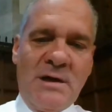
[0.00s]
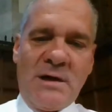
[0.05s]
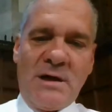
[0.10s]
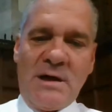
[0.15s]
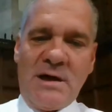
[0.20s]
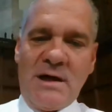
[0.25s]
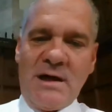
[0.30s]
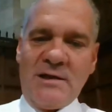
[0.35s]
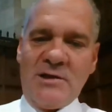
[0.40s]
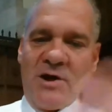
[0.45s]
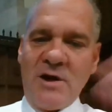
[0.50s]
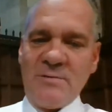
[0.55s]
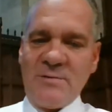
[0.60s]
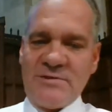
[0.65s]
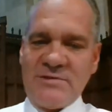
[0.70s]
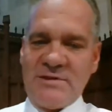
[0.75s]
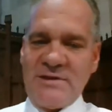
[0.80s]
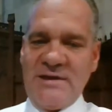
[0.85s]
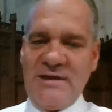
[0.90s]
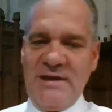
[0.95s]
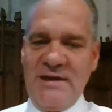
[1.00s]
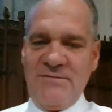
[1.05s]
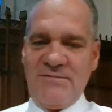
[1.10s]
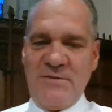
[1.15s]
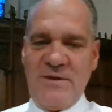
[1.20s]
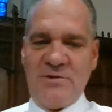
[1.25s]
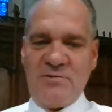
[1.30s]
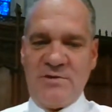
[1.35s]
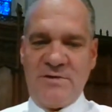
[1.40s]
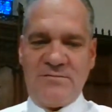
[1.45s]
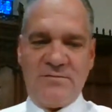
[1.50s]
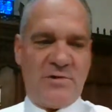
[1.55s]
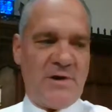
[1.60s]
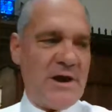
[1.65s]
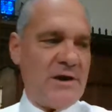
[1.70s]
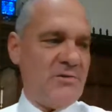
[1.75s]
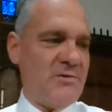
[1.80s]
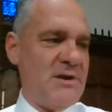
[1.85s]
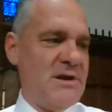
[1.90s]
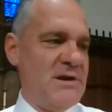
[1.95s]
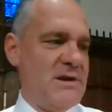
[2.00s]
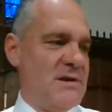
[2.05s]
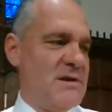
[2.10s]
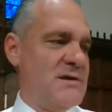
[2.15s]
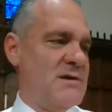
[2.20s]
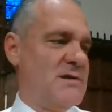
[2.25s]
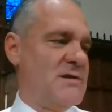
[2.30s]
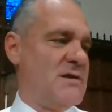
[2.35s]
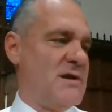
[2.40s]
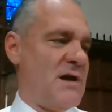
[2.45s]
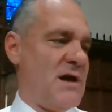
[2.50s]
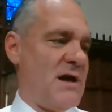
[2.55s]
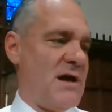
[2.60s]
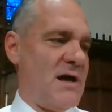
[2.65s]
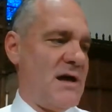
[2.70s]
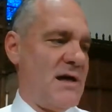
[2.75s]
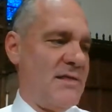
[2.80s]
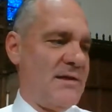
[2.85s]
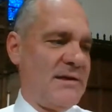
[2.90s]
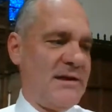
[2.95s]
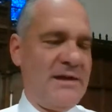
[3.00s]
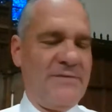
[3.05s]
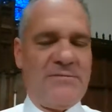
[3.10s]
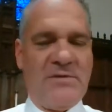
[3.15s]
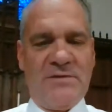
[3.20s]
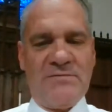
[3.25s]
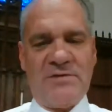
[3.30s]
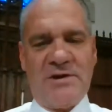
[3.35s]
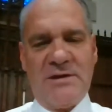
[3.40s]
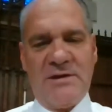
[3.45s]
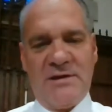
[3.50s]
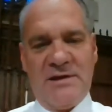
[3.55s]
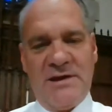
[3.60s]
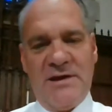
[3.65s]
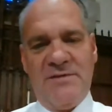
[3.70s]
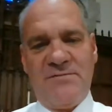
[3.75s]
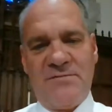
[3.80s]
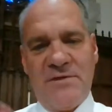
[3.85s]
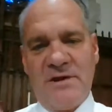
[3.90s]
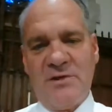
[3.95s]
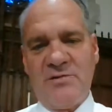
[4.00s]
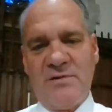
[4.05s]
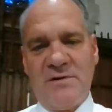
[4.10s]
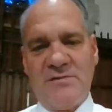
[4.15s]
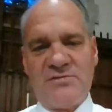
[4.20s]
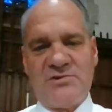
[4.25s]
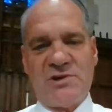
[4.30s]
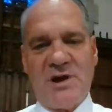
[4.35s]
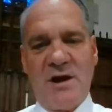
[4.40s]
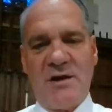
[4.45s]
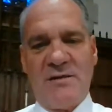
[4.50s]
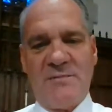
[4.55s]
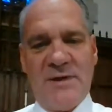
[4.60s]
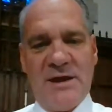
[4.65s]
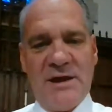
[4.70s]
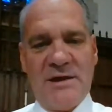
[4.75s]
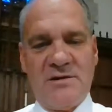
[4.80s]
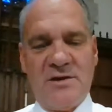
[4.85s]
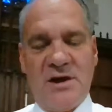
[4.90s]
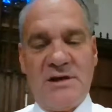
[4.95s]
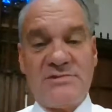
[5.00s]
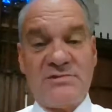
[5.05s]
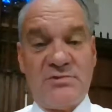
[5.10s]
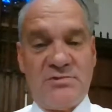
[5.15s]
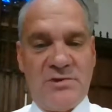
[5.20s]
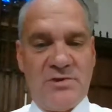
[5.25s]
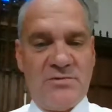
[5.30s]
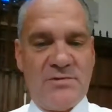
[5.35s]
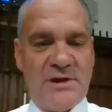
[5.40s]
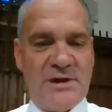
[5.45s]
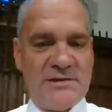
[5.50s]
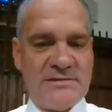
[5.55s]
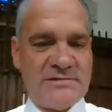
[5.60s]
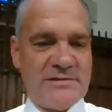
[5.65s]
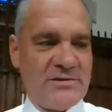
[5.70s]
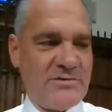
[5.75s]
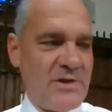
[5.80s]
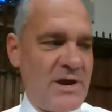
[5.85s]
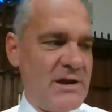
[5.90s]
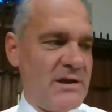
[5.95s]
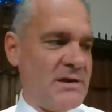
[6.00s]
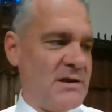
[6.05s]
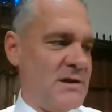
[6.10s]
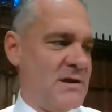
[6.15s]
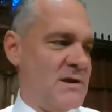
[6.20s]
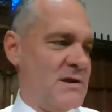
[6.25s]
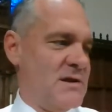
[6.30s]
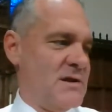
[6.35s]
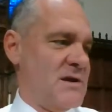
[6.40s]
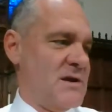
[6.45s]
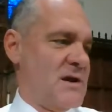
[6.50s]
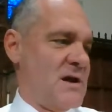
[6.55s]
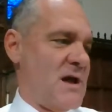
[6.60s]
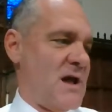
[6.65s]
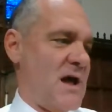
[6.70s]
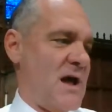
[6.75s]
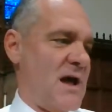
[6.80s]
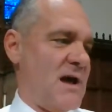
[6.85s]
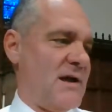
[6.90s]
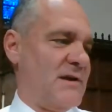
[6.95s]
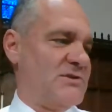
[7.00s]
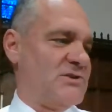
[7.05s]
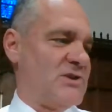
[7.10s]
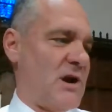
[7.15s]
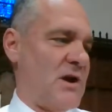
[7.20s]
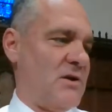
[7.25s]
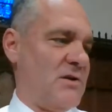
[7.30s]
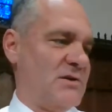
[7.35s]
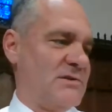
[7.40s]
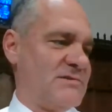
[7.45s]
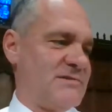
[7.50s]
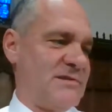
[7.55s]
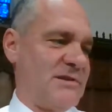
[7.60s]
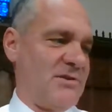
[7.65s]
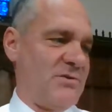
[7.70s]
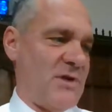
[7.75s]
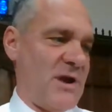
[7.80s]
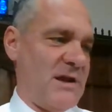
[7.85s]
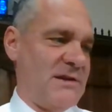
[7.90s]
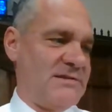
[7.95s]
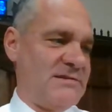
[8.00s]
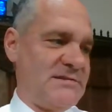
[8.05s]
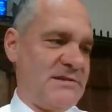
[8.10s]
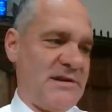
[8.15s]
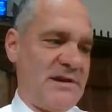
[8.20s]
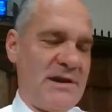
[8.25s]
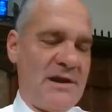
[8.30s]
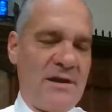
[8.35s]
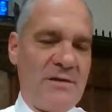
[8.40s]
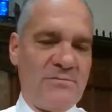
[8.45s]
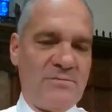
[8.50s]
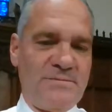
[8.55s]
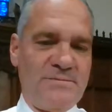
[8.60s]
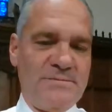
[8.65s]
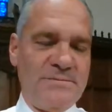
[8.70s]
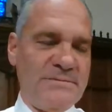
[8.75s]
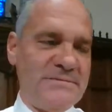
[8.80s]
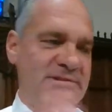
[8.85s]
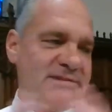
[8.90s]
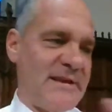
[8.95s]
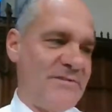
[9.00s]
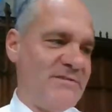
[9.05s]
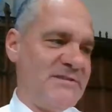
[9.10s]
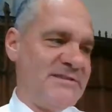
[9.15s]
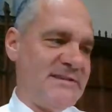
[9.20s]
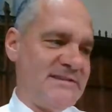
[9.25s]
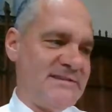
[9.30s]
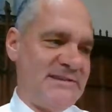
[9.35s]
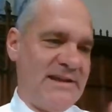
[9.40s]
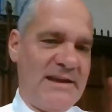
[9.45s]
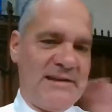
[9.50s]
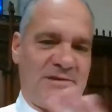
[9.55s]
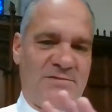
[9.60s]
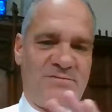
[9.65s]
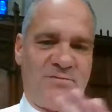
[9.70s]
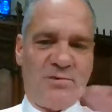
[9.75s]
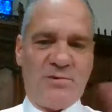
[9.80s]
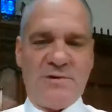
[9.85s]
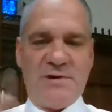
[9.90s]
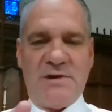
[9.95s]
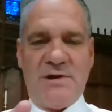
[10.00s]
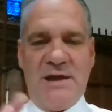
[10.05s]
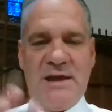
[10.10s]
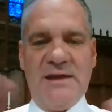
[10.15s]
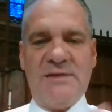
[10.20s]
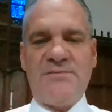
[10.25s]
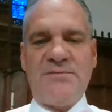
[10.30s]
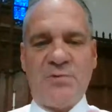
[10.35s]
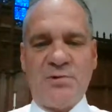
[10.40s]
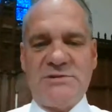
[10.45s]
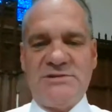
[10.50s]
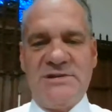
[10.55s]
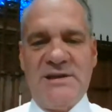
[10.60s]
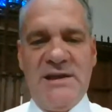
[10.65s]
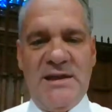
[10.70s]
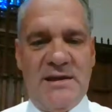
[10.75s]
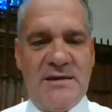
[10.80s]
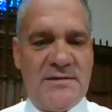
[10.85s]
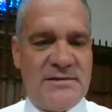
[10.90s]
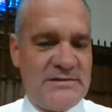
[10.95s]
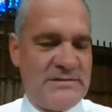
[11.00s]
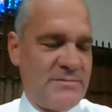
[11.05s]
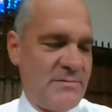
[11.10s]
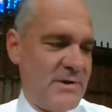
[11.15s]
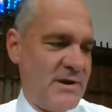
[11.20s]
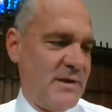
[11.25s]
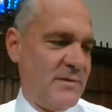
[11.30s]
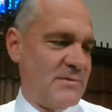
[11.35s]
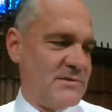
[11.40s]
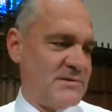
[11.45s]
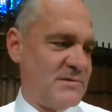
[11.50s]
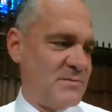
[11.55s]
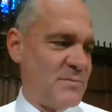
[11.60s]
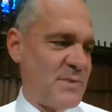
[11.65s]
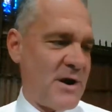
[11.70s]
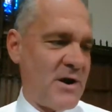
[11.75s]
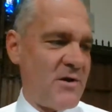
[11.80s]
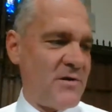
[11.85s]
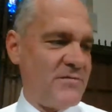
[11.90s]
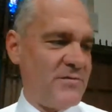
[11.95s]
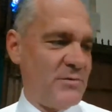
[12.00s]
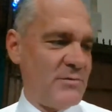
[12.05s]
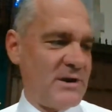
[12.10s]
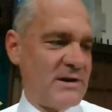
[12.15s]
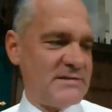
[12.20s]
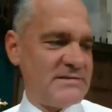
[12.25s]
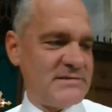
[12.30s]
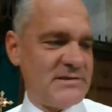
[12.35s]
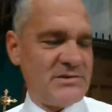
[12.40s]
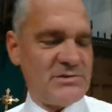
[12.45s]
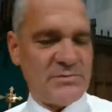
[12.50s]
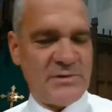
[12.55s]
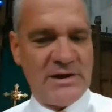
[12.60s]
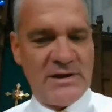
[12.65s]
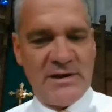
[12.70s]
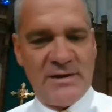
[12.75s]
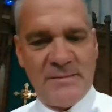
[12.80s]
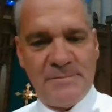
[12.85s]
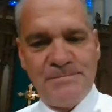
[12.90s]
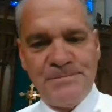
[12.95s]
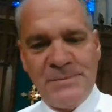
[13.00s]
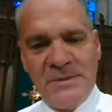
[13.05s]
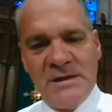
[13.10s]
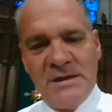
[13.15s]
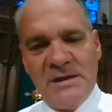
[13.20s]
Along with key figure of Gregory, the key figure of Charlemagne, also known as the Great, Charles the Great, 768 to 814 is when he was in power, if you want to situate him.